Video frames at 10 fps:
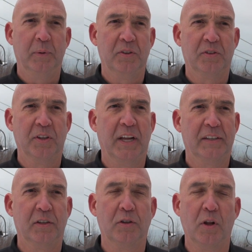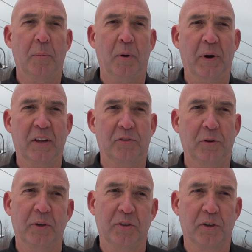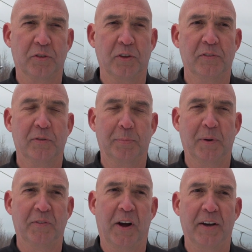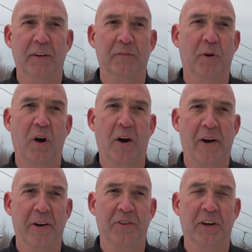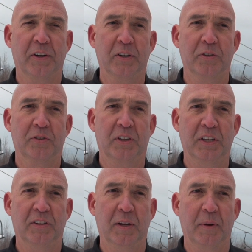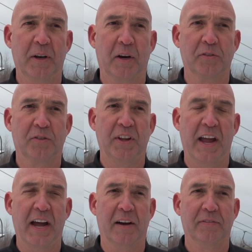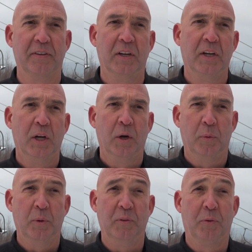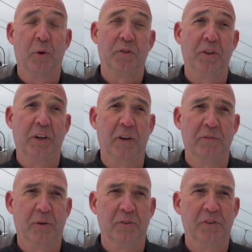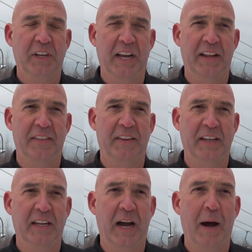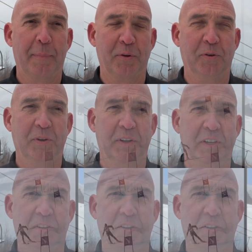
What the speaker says: we selected Global Rescue as our service provider for our Ontario ski team and our staff. We fortunately or unfortunately had the opportunity